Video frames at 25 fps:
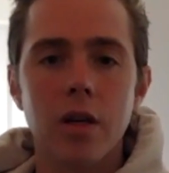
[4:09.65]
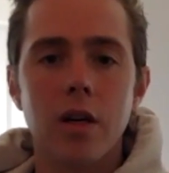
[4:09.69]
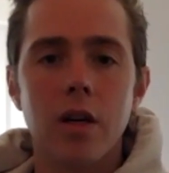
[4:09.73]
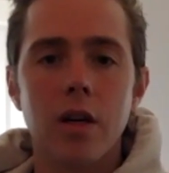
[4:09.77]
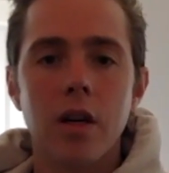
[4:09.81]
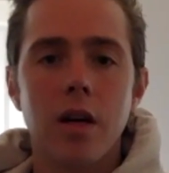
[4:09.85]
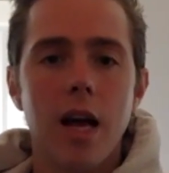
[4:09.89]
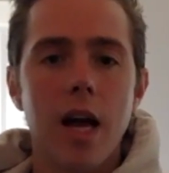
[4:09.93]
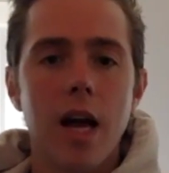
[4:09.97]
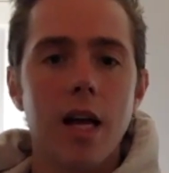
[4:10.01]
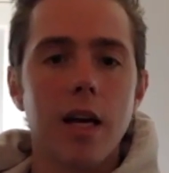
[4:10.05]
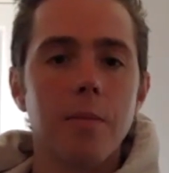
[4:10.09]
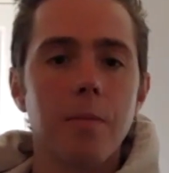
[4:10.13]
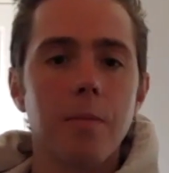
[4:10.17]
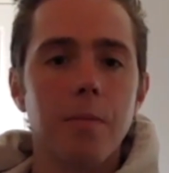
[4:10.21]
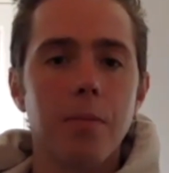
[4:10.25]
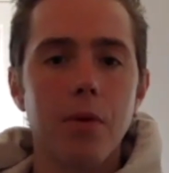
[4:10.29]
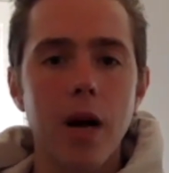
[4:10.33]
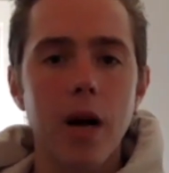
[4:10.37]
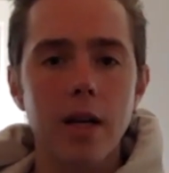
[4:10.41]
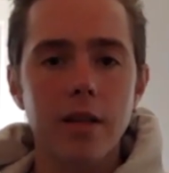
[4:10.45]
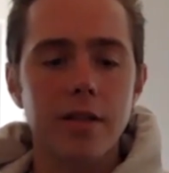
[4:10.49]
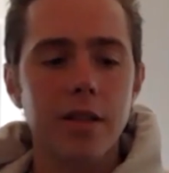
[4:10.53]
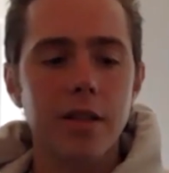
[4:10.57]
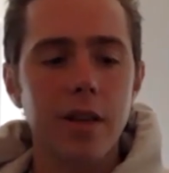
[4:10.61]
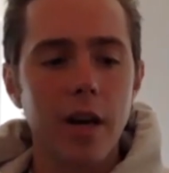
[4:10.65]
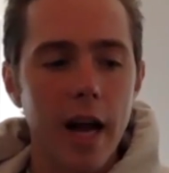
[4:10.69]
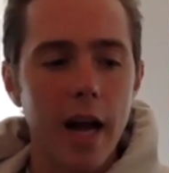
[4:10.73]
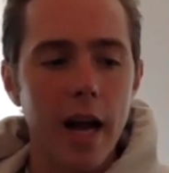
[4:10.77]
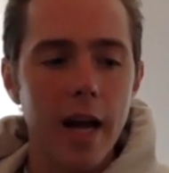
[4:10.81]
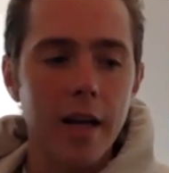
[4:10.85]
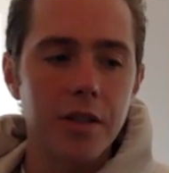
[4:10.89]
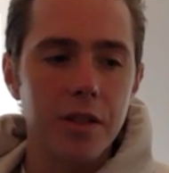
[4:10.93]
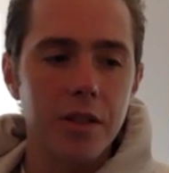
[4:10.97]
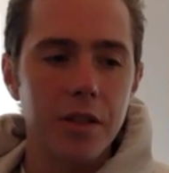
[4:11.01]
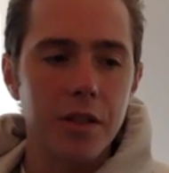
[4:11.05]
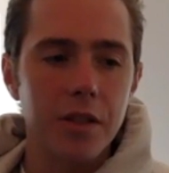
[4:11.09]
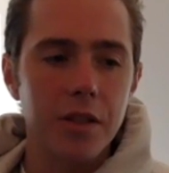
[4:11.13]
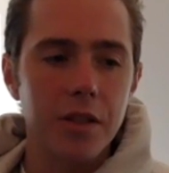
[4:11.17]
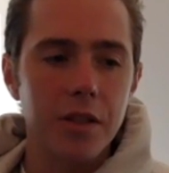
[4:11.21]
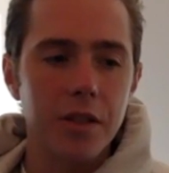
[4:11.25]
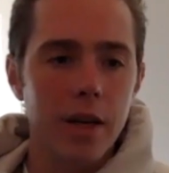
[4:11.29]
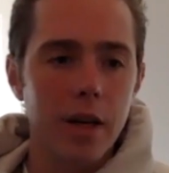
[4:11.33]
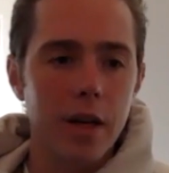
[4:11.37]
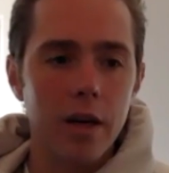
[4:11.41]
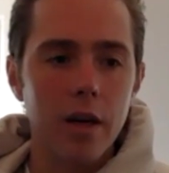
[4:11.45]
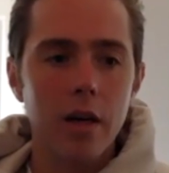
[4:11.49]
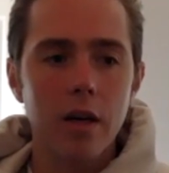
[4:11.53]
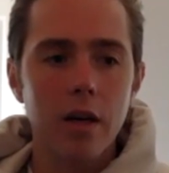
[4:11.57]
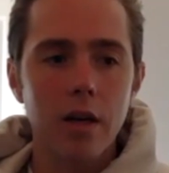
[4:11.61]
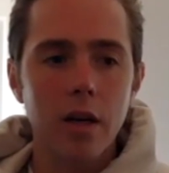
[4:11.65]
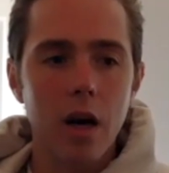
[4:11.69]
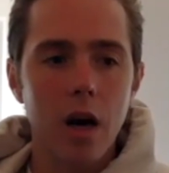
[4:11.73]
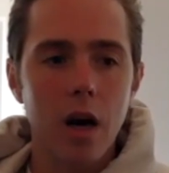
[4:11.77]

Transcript: and impress your engineer.